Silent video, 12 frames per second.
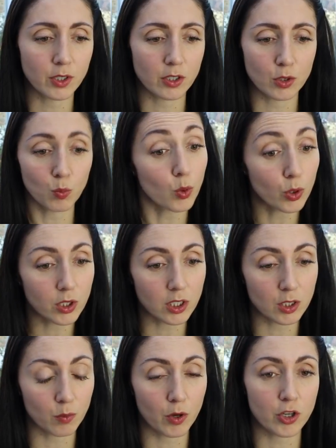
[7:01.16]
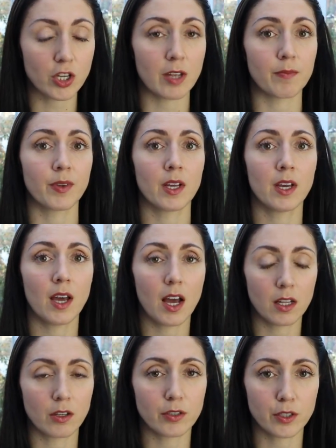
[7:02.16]
So just water to wash him
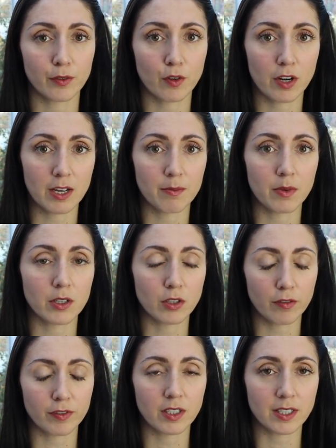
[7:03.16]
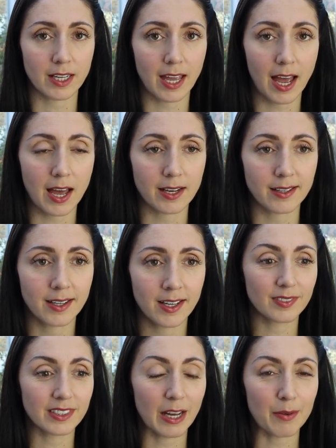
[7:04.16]
and lots of cream as often as I can.
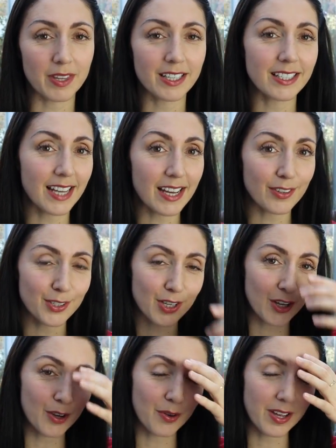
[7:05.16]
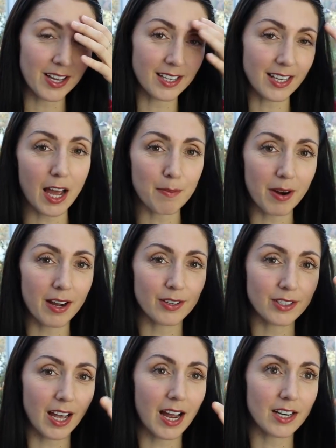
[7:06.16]
Now, within a day or two, his
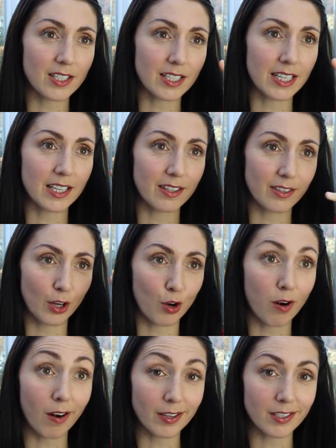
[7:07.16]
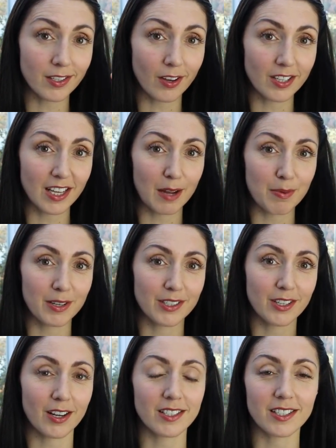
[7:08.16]
eyebrows, actually the cross on his eyebrows
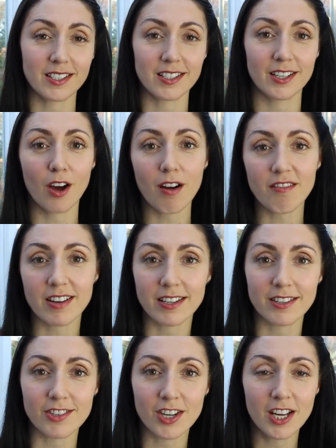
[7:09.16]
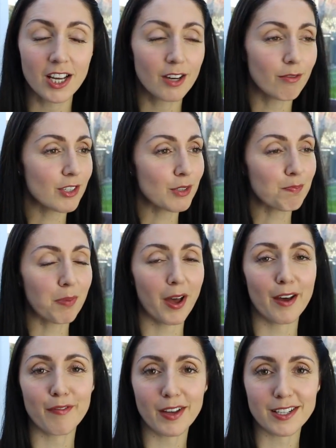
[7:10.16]
started to turn orange, which is
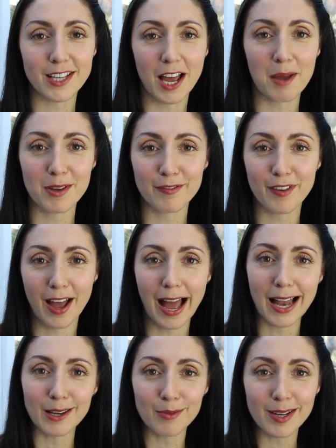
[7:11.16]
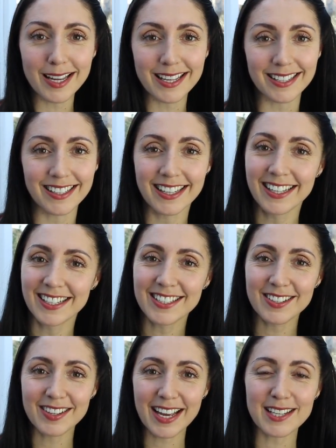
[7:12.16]
perfect timing for Halloween.
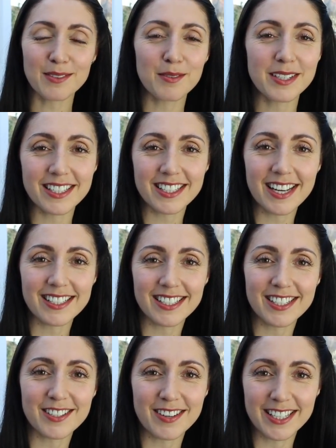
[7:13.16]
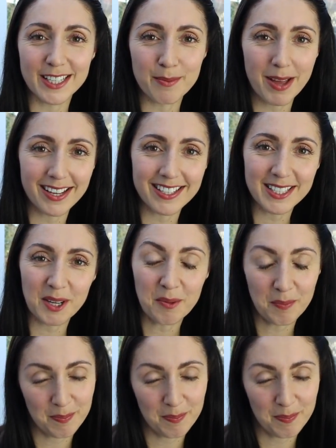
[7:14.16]
So guess what we decided to dress him as?